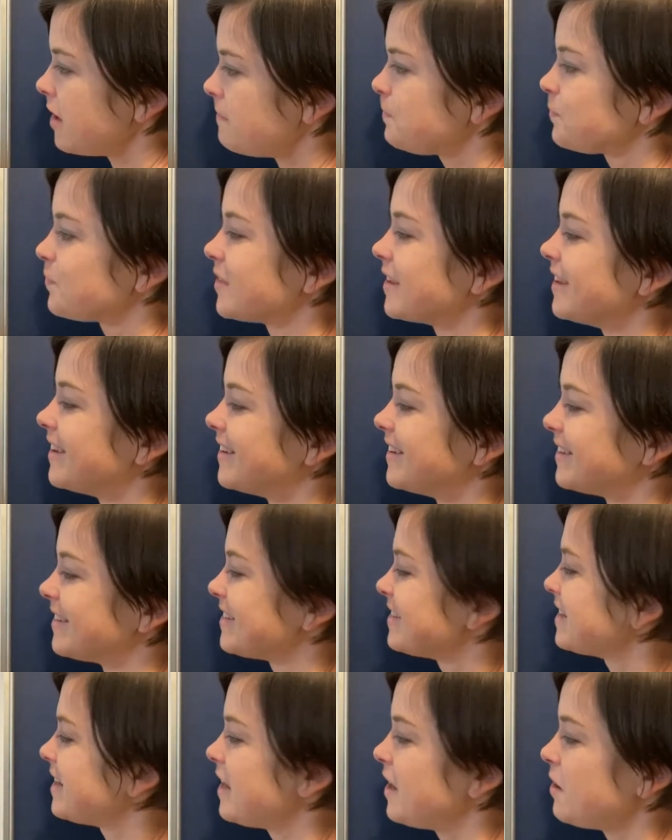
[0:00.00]
I don't know, we
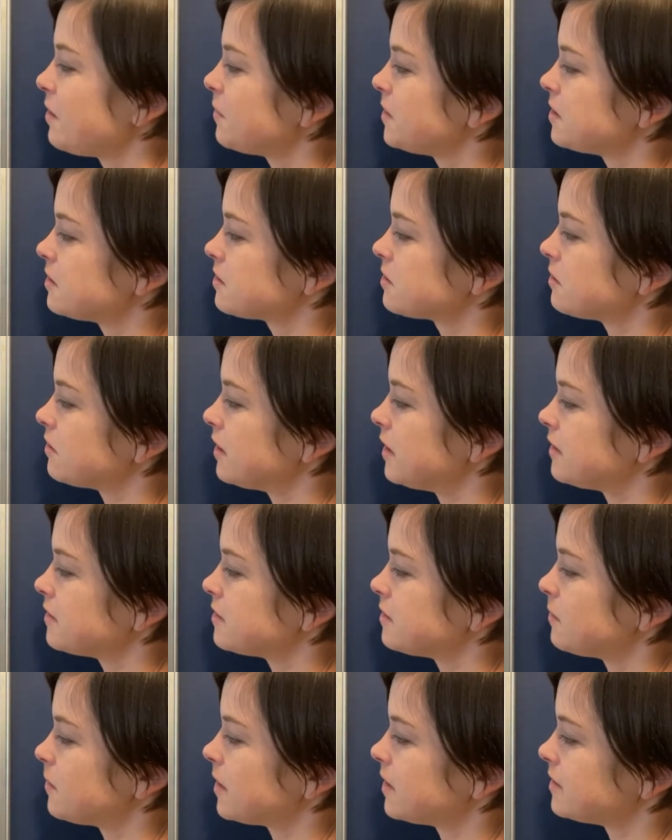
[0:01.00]
just got into, when I did
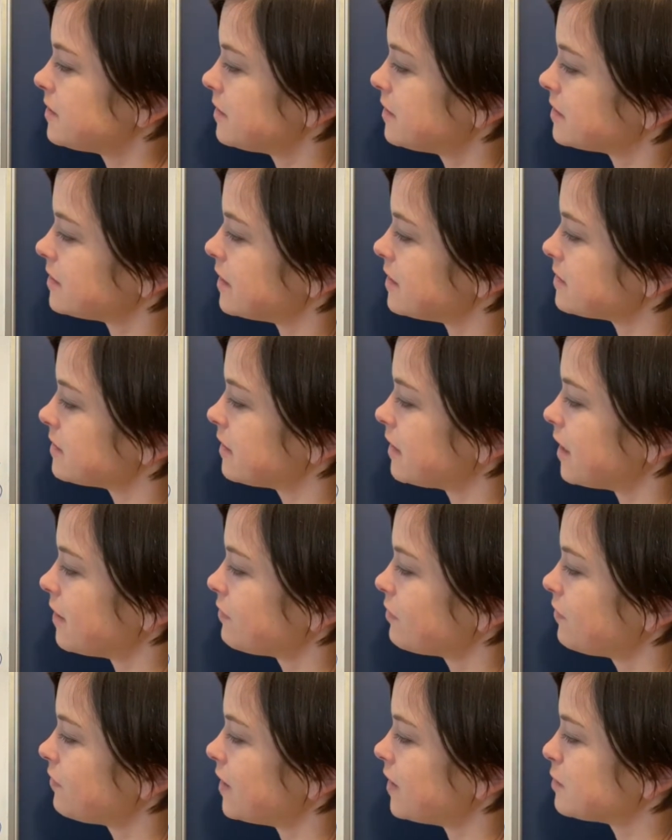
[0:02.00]
this lesson live on
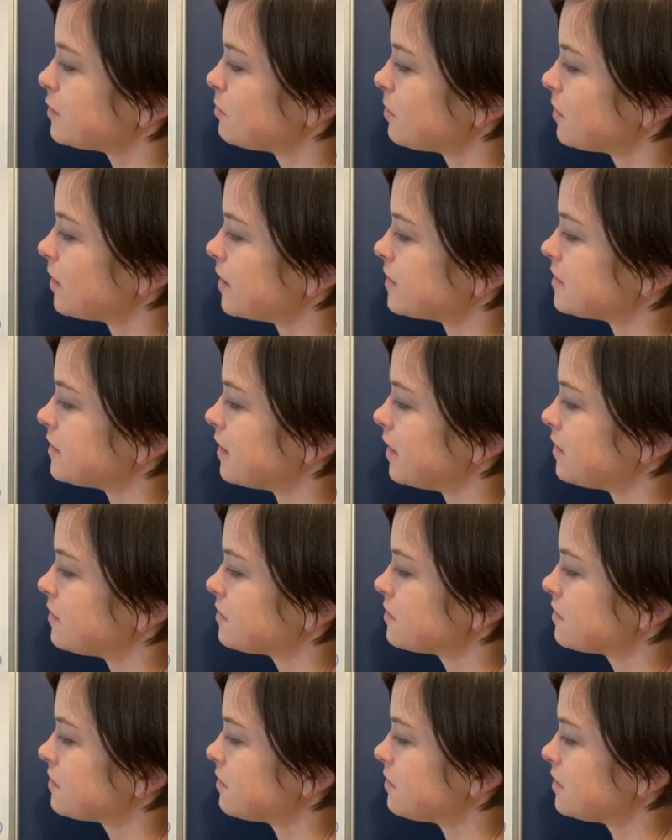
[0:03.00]
Facebook yesterday, just got into
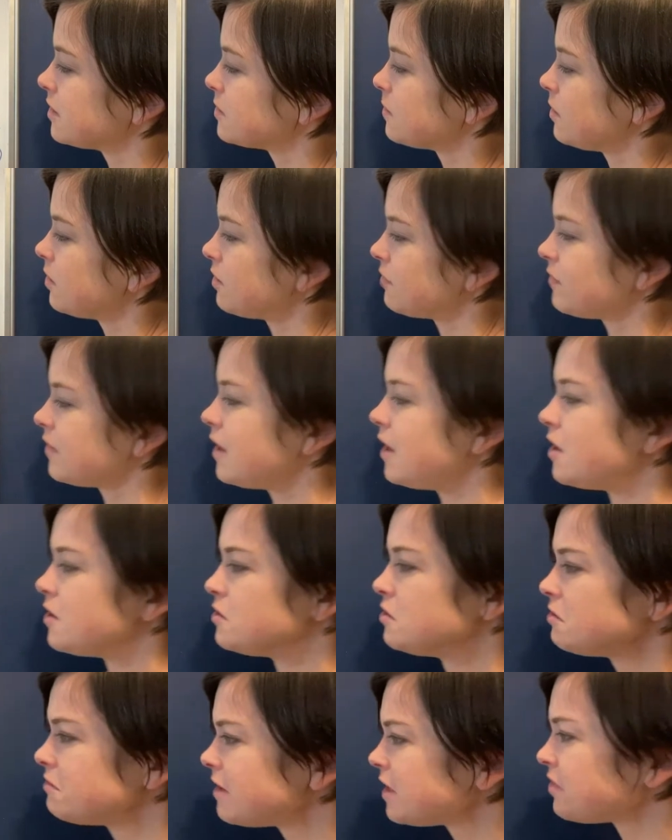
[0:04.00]
a lot of
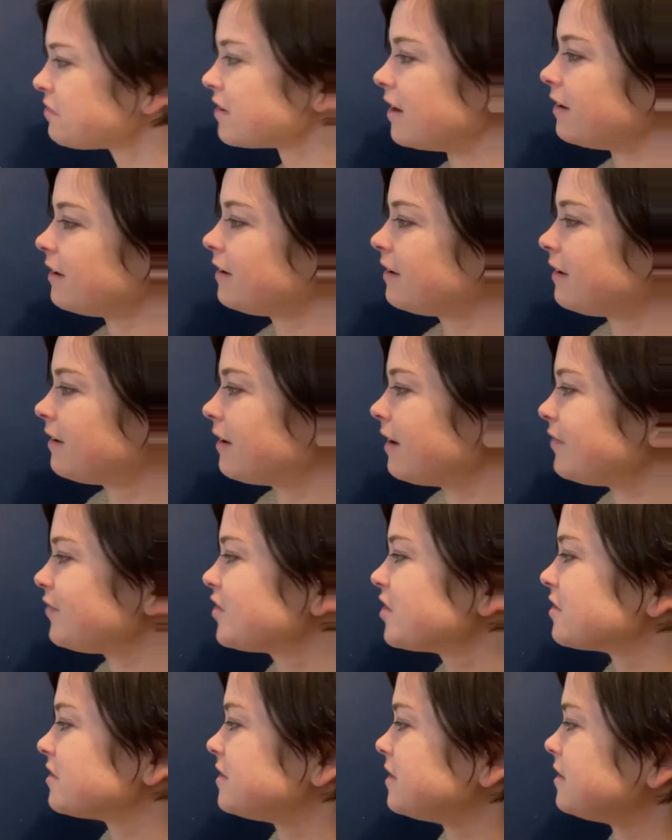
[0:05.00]
urethra. I've got it.
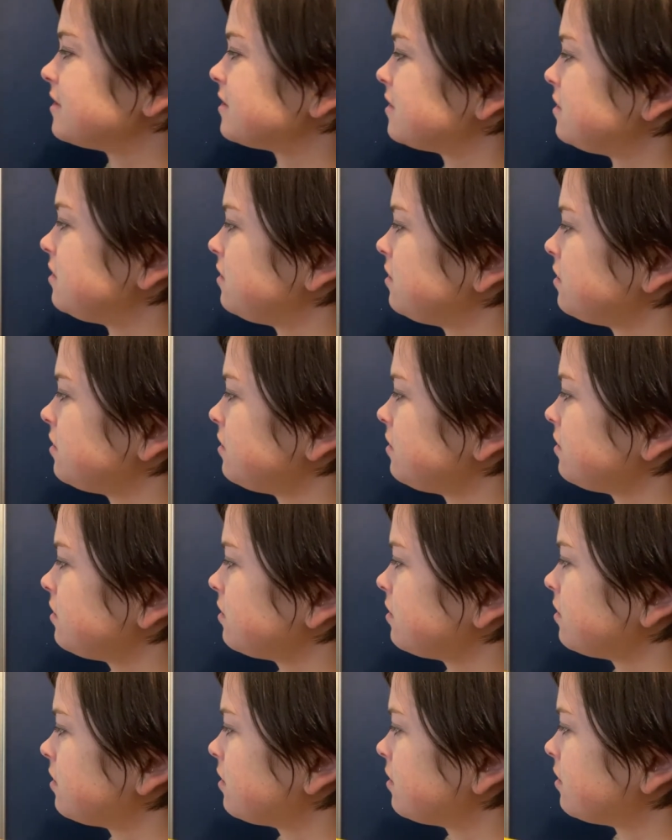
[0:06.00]
Urethra.
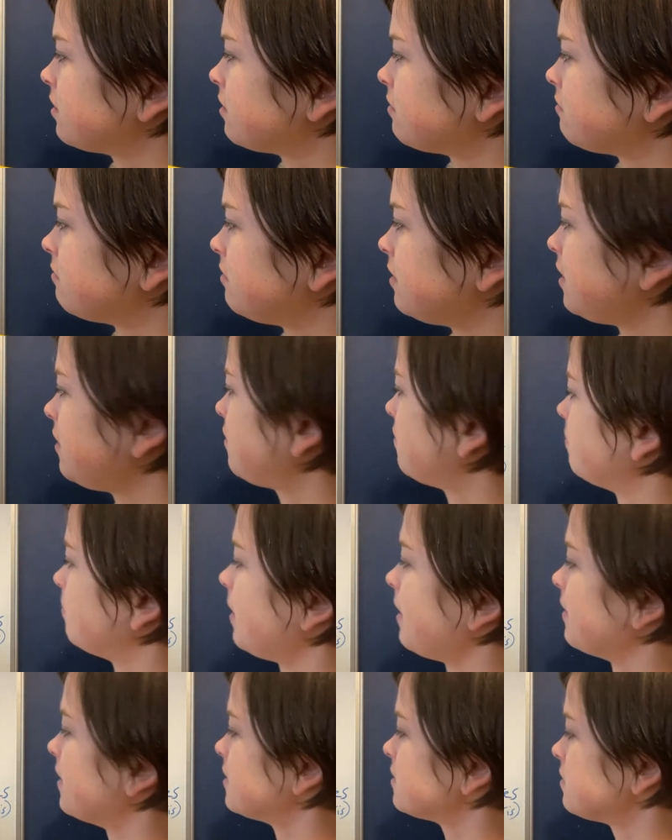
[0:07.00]
Wow, that's
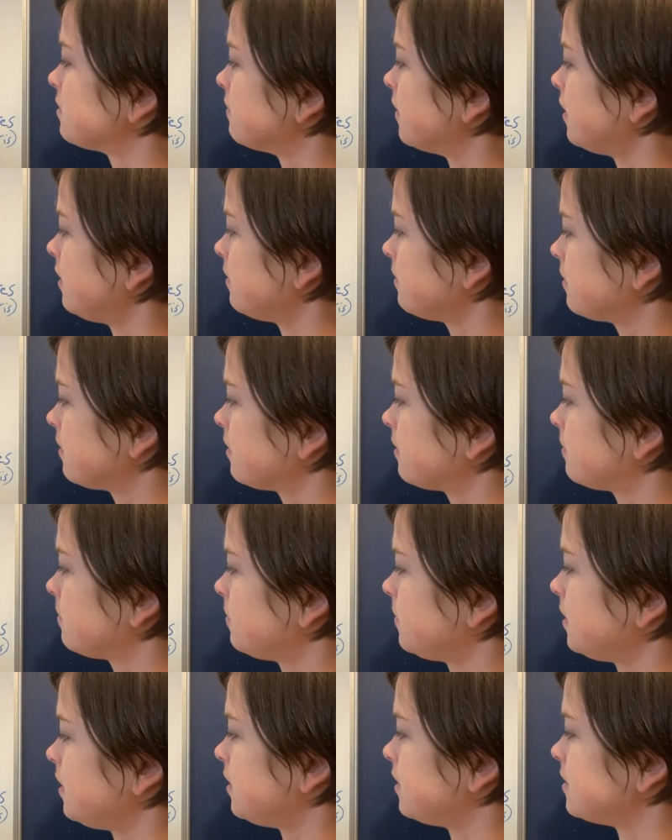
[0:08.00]
not right. We need a
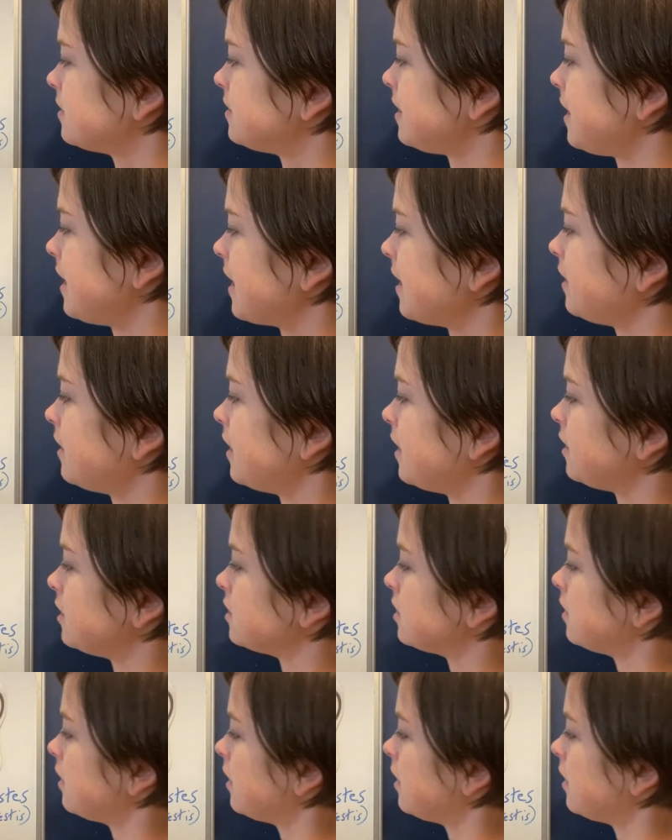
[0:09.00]
T and an H in there.